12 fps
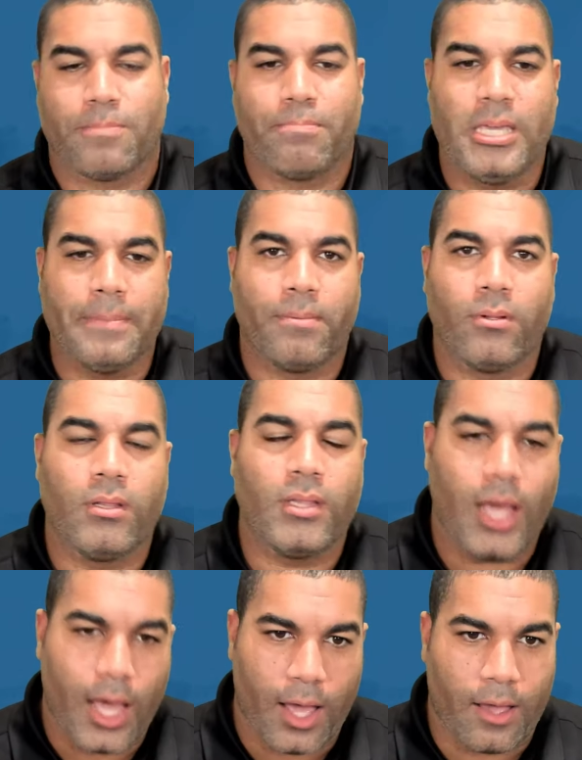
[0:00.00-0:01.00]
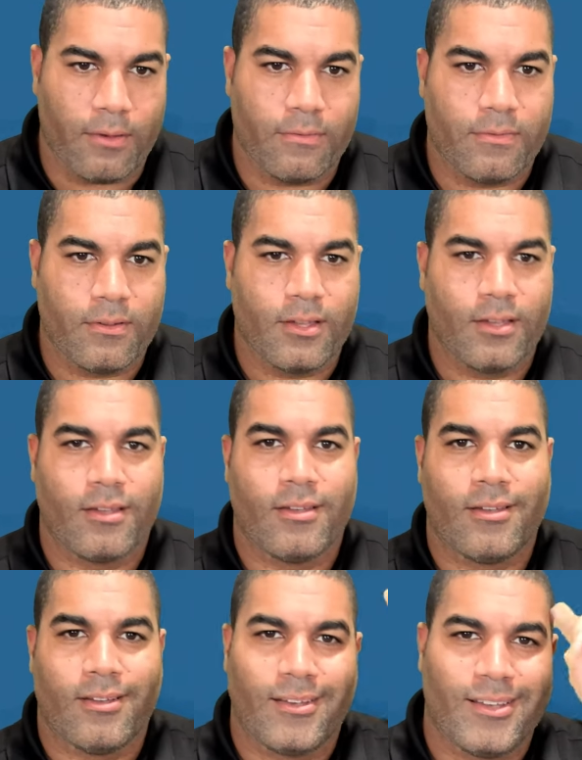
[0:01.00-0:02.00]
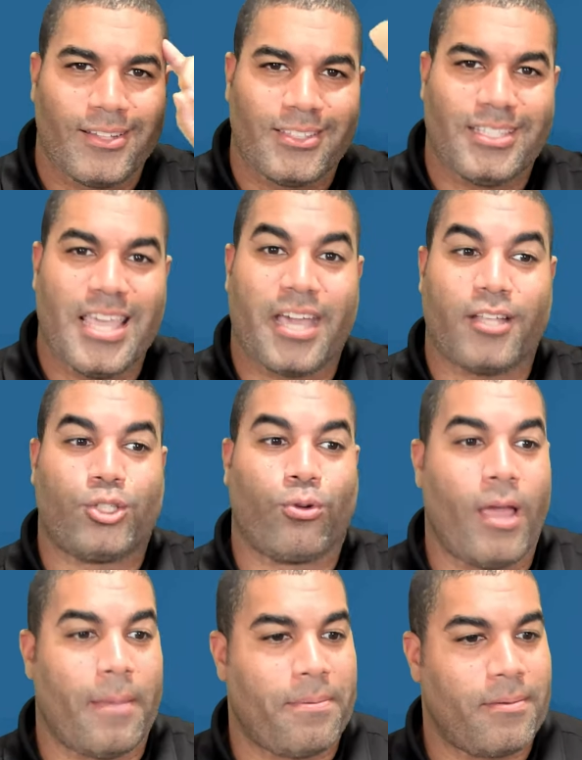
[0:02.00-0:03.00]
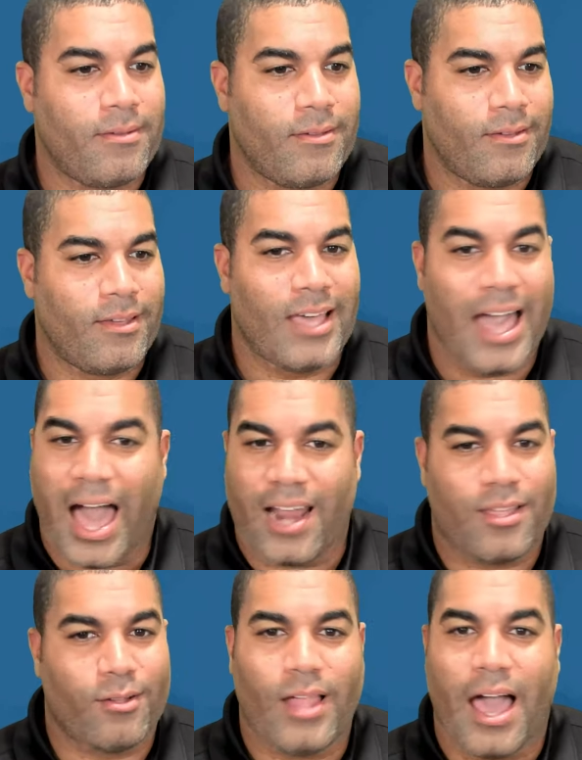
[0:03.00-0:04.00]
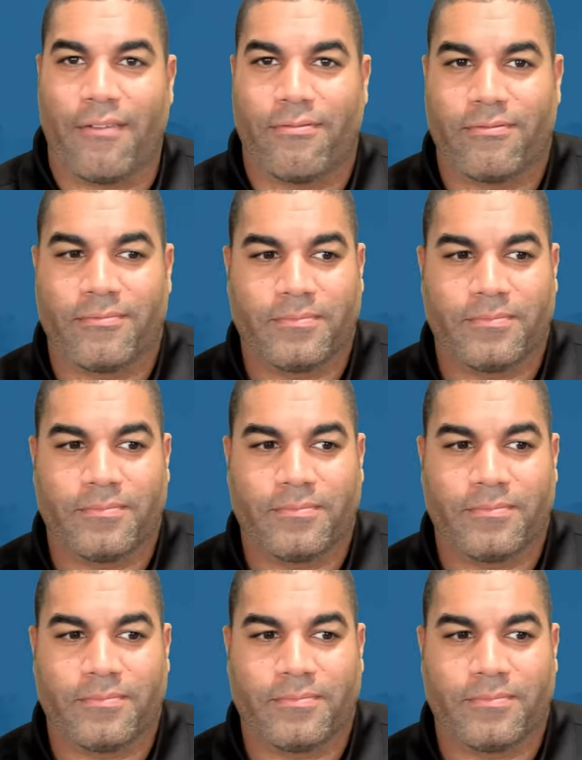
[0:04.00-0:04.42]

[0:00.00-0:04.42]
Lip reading: people love to take a trip out of their life.